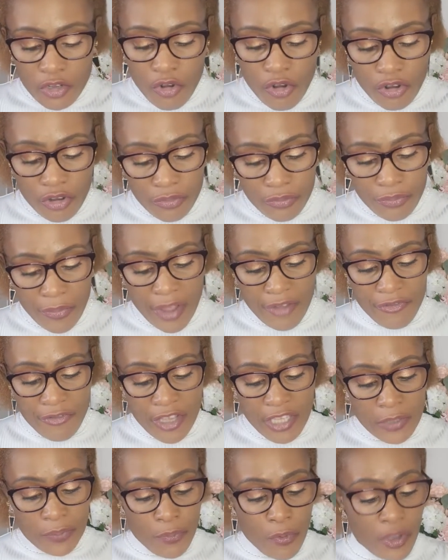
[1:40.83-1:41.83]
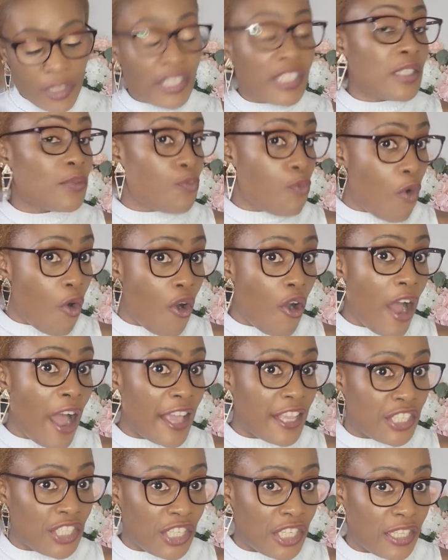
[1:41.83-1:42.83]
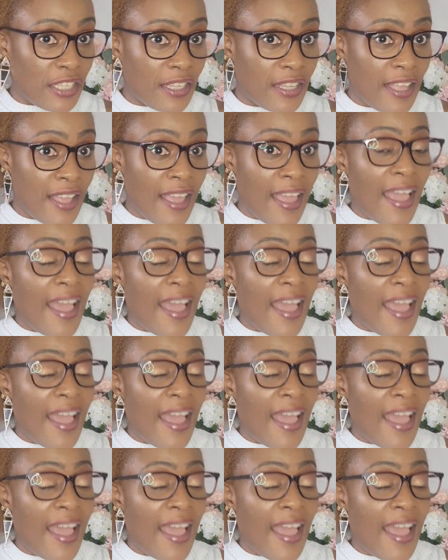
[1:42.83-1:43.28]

point is poor hygiene,